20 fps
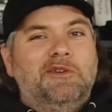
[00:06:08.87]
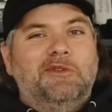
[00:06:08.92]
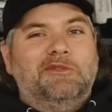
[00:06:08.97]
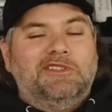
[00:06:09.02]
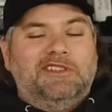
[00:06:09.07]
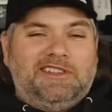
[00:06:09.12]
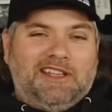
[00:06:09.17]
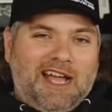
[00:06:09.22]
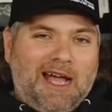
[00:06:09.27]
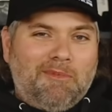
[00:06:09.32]
on
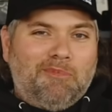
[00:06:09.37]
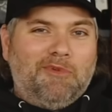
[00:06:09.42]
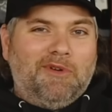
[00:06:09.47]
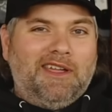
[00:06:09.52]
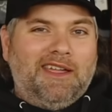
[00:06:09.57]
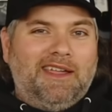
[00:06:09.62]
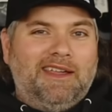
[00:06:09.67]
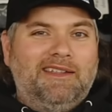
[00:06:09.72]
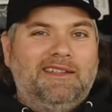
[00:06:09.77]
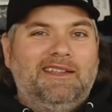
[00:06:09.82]
the top
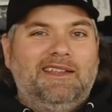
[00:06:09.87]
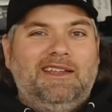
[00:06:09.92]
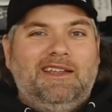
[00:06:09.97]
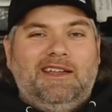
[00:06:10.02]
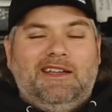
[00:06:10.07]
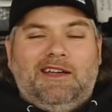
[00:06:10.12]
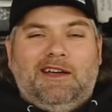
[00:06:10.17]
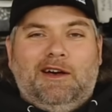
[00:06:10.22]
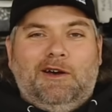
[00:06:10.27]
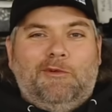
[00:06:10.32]
wing.
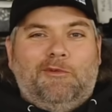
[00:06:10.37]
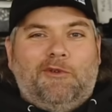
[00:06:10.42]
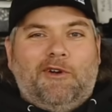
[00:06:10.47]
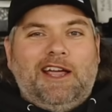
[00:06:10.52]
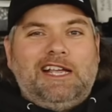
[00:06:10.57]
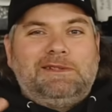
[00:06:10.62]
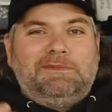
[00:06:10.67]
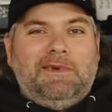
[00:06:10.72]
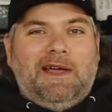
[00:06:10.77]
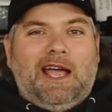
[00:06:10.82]

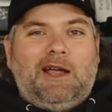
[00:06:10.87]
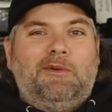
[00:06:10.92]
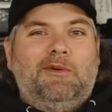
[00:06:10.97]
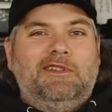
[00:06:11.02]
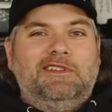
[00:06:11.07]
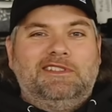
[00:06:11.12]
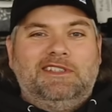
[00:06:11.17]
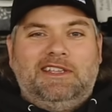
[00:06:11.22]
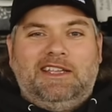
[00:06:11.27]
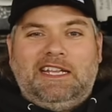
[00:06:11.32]
Frank's back
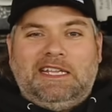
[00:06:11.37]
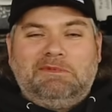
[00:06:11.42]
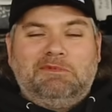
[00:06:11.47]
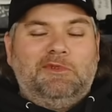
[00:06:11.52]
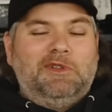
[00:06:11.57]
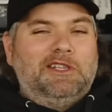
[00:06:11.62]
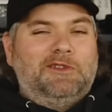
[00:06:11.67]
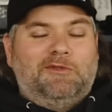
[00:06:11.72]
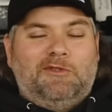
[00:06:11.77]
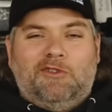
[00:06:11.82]
with us again. He's
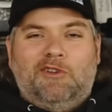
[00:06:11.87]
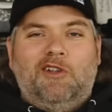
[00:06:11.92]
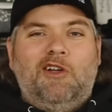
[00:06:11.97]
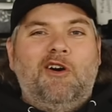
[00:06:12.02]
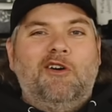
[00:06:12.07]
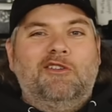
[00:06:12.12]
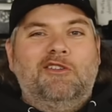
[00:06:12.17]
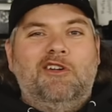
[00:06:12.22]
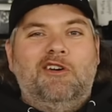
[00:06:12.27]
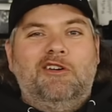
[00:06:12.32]
with us for a
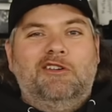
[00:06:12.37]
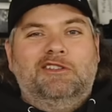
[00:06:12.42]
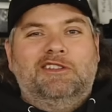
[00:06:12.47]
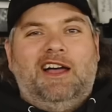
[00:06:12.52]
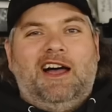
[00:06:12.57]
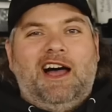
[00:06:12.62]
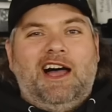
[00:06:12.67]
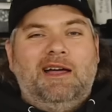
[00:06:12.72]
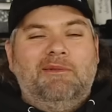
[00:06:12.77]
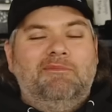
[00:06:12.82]
long, long
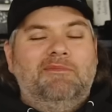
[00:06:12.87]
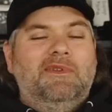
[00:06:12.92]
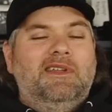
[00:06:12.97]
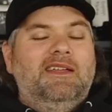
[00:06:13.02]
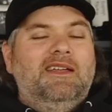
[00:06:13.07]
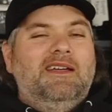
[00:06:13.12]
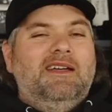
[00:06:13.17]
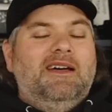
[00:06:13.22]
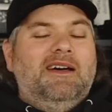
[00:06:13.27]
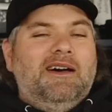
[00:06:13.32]
time.
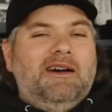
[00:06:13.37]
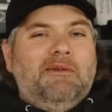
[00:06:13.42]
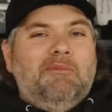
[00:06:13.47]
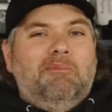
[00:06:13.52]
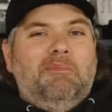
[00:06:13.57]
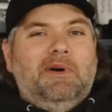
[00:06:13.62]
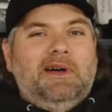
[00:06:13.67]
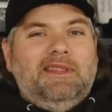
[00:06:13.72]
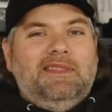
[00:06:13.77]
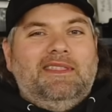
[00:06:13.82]

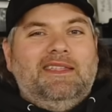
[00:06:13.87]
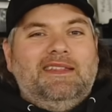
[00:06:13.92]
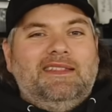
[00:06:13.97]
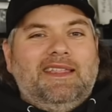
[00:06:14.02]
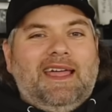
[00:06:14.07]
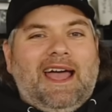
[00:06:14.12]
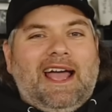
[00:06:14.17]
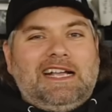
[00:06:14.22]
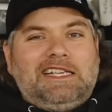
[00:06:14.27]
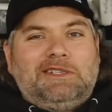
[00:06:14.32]
But the
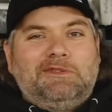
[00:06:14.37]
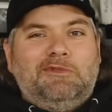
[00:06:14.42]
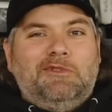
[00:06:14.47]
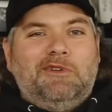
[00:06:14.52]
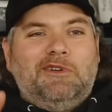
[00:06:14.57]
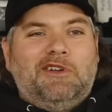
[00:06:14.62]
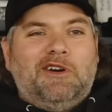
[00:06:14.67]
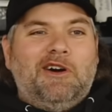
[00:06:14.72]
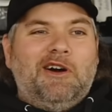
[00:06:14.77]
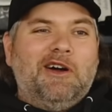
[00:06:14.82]

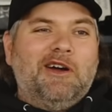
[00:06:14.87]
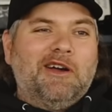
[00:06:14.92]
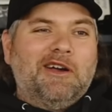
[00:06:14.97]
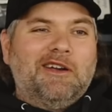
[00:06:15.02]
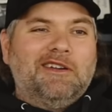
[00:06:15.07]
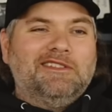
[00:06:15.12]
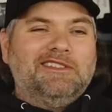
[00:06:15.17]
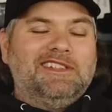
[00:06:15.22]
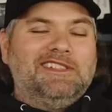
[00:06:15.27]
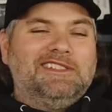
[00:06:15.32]
actual
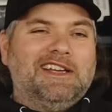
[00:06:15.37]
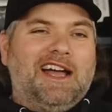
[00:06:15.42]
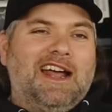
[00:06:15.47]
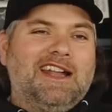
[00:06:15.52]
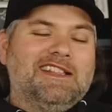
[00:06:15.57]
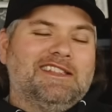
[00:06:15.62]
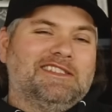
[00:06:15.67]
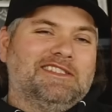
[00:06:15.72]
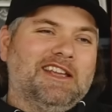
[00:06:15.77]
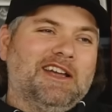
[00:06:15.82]
car and
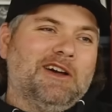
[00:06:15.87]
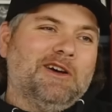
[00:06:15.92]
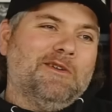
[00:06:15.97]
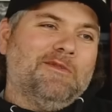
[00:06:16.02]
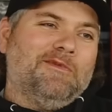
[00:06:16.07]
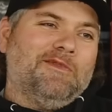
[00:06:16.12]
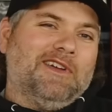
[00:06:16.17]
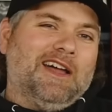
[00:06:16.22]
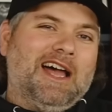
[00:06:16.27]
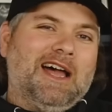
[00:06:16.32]
design
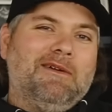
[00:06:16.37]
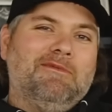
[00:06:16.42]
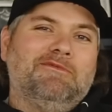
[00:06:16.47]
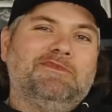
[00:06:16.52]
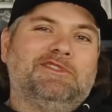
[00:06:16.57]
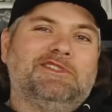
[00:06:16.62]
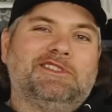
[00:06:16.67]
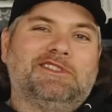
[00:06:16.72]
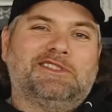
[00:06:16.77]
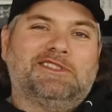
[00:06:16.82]
itself, I'm
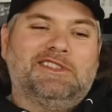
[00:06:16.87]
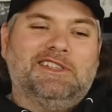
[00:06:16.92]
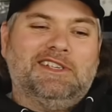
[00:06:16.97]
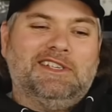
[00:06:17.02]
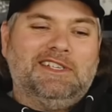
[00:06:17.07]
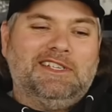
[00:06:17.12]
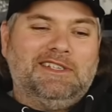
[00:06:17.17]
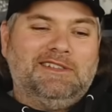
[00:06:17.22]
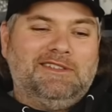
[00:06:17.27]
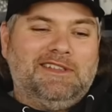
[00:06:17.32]
just
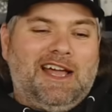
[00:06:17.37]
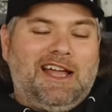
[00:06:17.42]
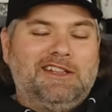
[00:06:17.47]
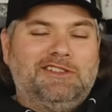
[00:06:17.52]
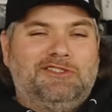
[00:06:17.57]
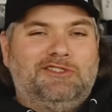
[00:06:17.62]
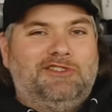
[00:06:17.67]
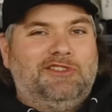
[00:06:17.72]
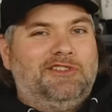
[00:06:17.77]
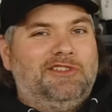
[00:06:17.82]

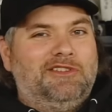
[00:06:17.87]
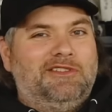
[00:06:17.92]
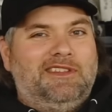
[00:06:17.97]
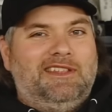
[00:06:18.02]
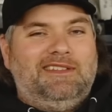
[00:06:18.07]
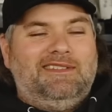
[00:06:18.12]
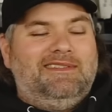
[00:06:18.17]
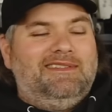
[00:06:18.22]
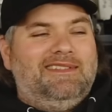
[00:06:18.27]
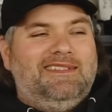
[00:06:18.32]
not sure
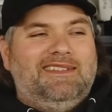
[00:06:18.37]
that,